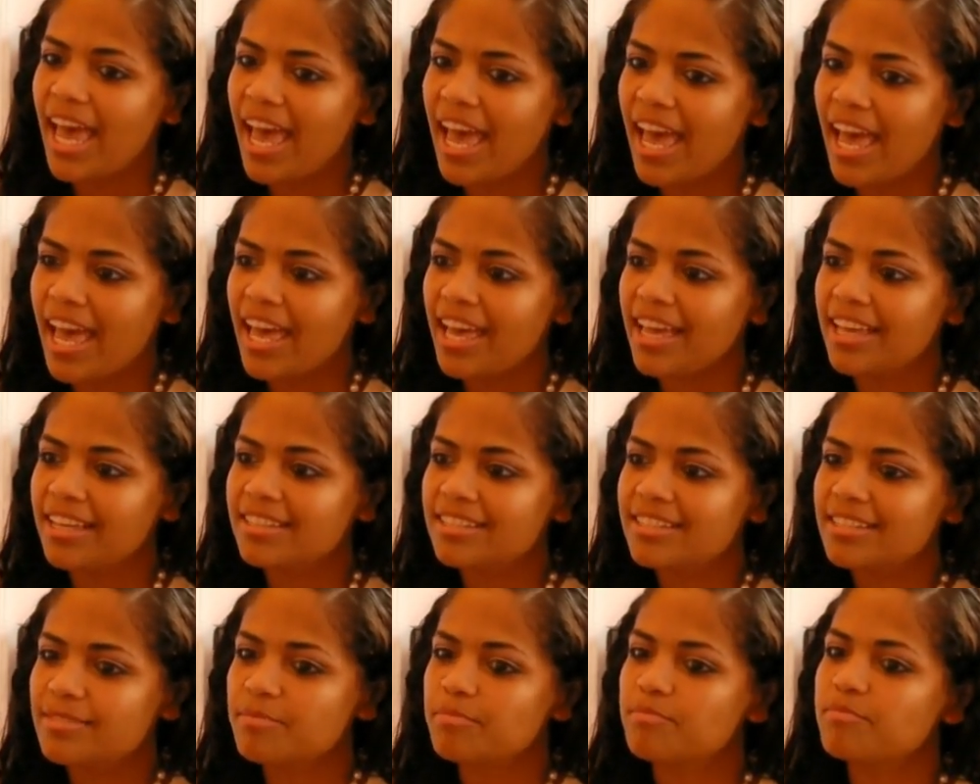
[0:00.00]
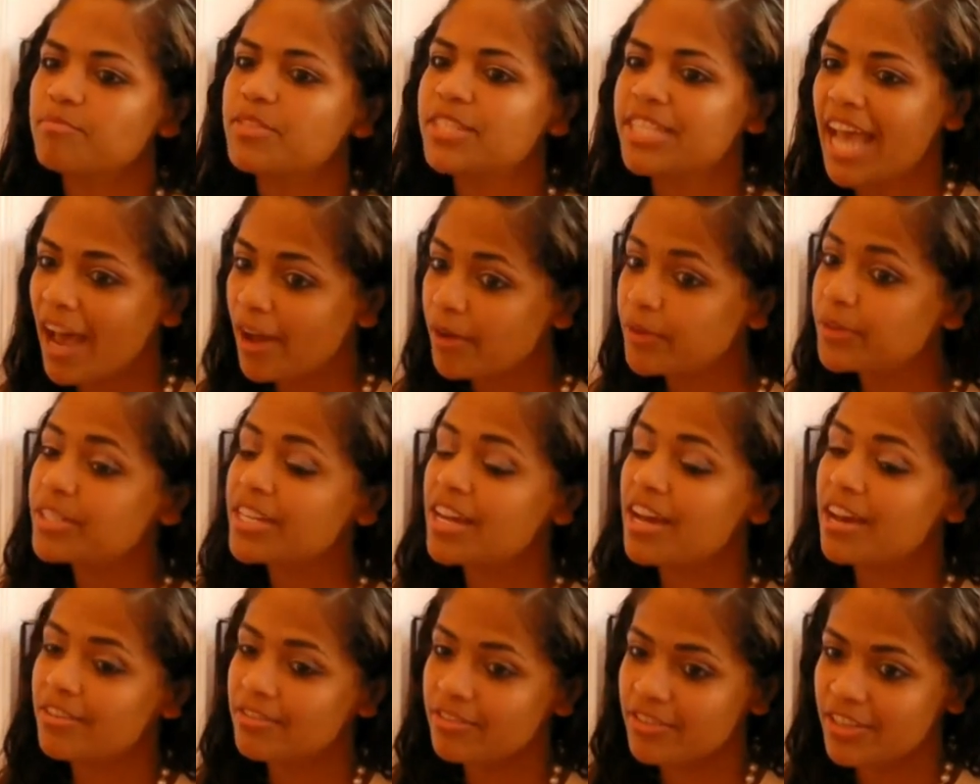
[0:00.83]
and
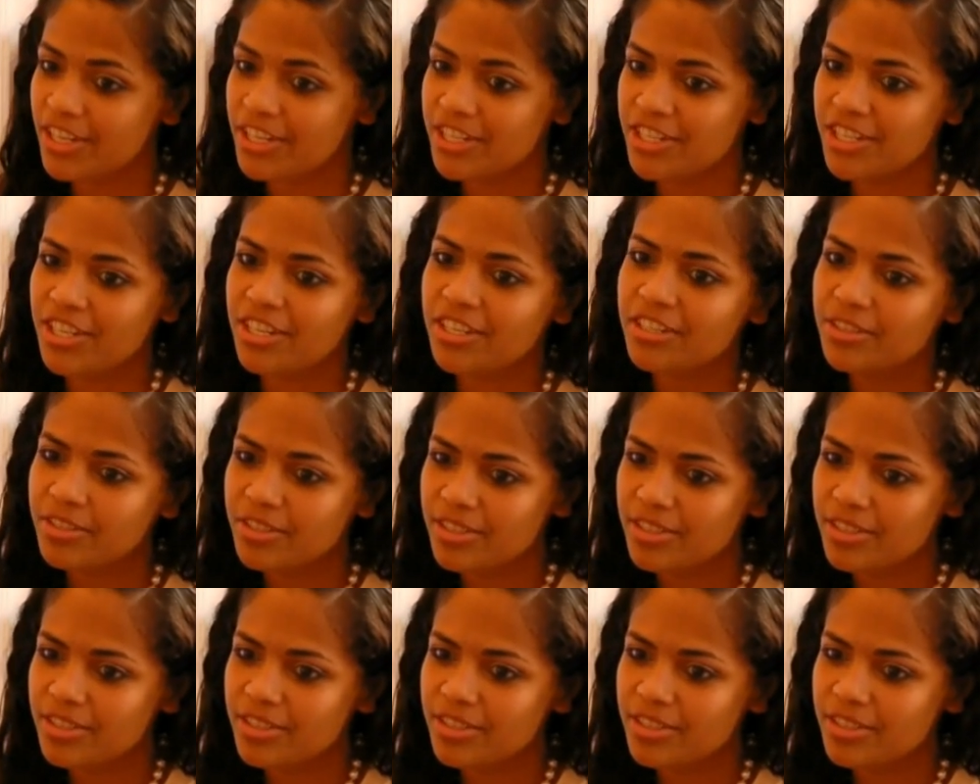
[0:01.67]
downtown Flushing,